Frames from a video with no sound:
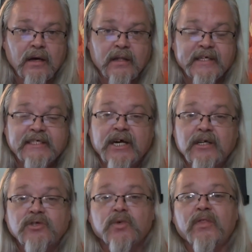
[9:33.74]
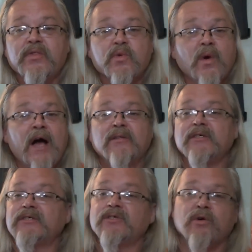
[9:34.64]
These tunnels run throughout
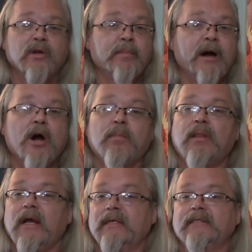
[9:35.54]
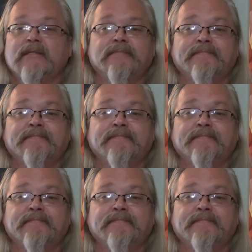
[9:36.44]
this nuclear power plant.